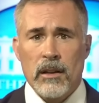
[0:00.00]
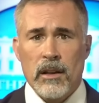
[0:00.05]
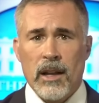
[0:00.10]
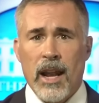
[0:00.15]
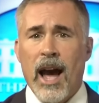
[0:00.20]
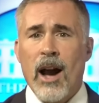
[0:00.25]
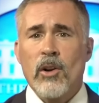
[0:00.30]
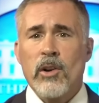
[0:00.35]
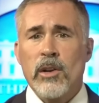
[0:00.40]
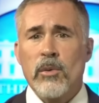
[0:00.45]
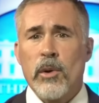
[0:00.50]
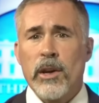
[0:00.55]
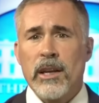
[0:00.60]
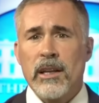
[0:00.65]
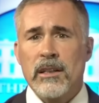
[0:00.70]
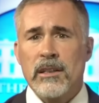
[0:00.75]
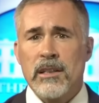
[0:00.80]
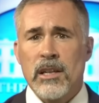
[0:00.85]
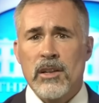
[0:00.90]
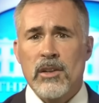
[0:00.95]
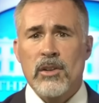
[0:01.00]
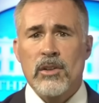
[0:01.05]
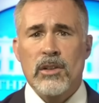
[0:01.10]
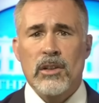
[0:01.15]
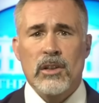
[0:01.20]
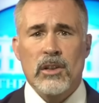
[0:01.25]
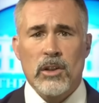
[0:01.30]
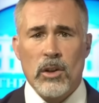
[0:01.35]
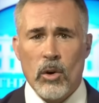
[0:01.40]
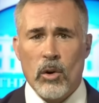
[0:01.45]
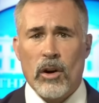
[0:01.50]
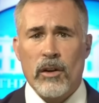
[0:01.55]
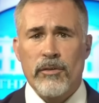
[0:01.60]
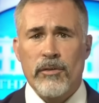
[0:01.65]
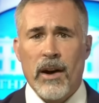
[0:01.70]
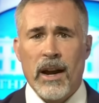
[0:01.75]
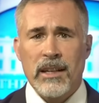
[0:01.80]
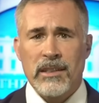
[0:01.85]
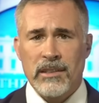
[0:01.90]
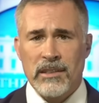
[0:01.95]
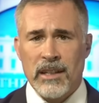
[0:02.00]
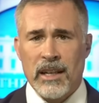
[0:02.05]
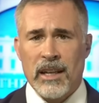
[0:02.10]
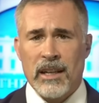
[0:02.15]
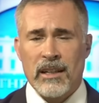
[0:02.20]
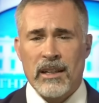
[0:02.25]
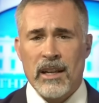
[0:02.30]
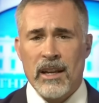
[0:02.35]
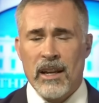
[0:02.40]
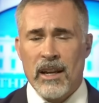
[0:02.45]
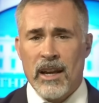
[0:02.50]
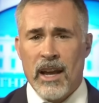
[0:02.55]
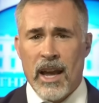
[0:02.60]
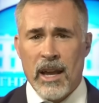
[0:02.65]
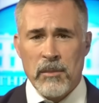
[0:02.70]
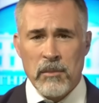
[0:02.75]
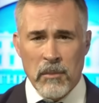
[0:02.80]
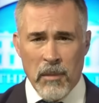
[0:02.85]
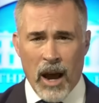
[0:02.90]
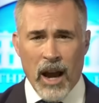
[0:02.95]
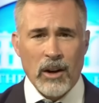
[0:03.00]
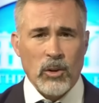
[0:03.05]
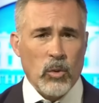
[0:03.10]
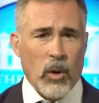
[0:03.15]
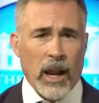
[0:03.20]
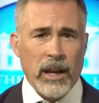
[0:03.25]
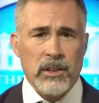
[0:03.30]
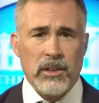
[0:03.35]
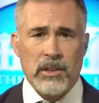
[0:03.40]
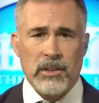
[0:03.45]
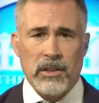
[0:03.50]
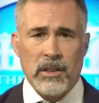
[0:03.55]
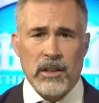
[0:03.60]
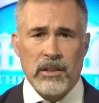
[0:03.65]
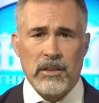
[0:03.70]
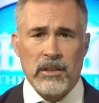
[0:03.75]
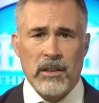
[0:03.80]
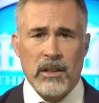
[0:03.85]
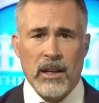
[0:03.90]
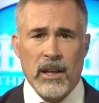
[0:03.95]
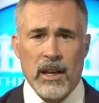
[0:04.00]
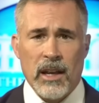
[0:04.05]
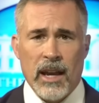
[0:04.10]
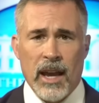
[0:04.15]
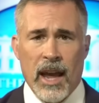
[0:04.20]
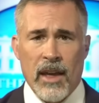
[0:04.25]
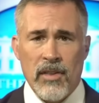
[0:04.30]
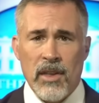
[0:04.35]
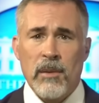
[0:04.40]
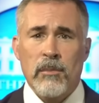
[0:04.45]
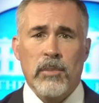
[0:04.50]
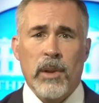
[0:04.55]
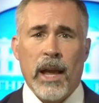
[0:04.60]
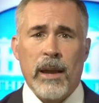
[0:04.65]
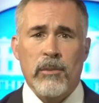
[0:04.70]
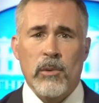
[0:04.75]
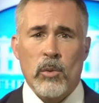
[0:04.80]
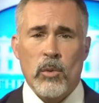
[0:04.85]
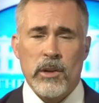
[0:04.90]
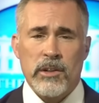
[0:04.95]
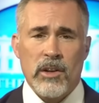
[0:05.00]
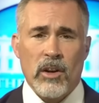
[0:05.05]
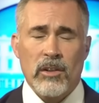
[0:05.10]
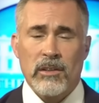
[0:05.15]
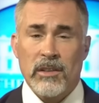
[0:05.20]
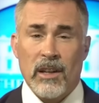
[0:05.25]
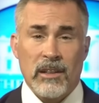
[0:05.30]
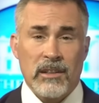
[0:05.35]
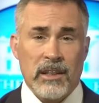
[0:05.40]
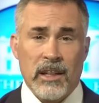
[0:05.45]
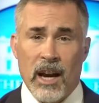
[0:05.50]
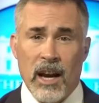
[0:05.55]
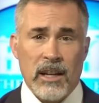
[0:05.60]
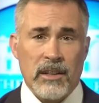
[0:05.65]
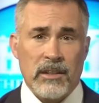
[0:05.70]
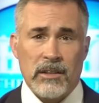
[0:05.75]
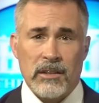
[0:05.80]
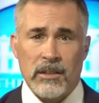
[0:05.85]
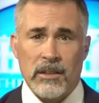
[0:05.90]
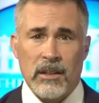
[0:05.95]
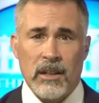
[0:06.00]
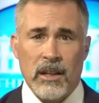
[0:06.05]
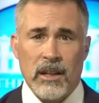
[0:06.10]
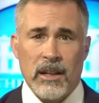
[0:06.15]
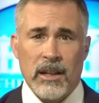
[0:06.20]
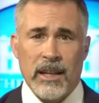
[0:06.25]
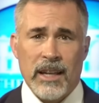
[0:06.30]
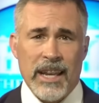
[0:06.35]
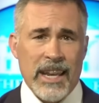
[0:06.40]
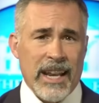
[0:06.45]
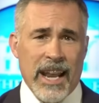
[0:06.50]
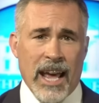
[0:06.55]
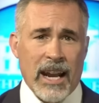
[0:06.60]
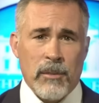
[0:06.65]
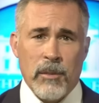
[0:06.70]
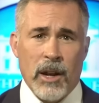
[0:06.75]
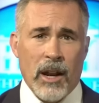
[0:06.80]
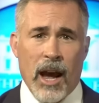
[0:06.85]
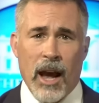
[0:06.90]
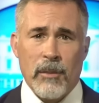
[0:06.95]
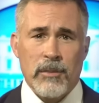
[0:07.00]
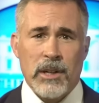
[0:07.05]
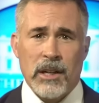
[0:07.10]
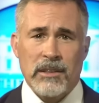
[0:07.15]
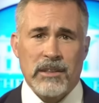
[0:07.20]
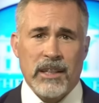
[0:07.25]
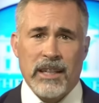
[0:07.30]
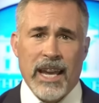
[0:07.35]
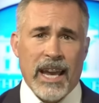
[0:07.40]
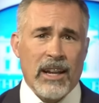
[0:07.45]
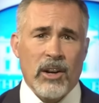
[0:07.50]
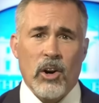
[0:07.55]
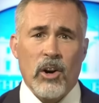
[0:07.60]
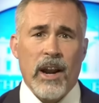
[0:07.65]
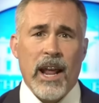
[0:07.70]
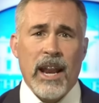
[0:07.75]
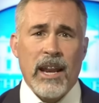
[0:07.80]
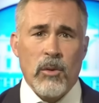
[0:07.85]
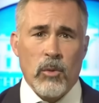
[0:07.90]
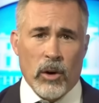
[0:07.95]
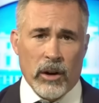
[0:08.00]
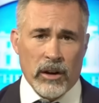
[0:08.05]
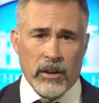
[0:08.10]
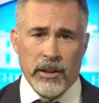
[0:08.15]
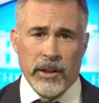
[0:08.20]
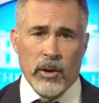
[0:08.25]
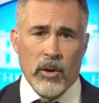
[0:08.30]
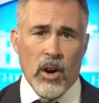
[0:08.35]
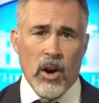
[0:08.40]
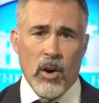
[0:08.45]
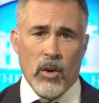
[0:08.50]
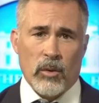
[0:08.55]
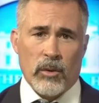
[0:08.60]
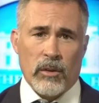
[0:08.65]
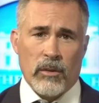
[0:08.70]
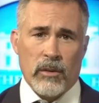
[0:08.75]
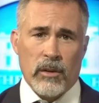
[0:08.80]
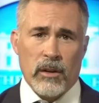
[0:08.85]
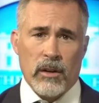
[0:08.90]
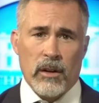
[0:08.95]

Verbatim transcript: Then how can we continue to glorify sin and mock righteousness, and then blame the result on guns, inanimate objects that can't hurt anyone on their own?